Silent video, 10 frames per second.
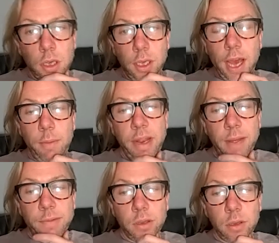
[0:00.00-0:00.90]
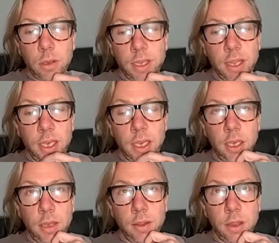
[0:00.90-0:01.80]
Yeah, I mean, absolutely.
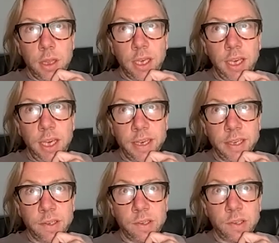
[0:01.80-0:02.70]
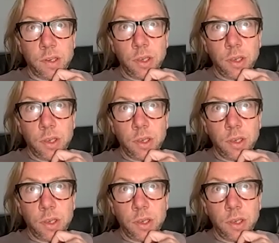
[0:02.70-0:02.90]
The key is,